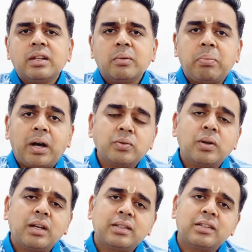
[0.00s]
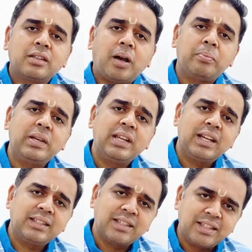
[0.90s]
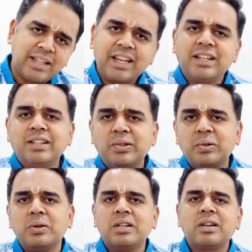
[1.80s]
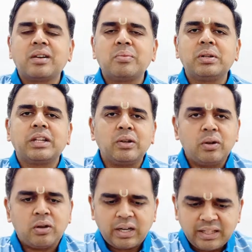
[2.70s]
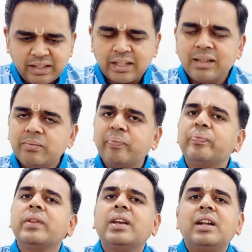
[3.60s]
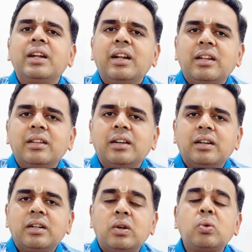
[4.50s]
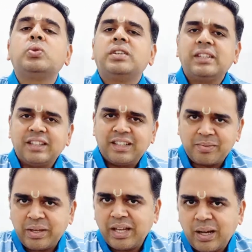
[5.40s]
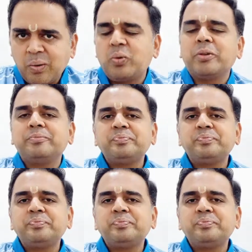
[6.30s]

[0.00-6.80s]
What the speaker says: the padukas appearing as a snake to her mother-in-law, and then the truth coming out.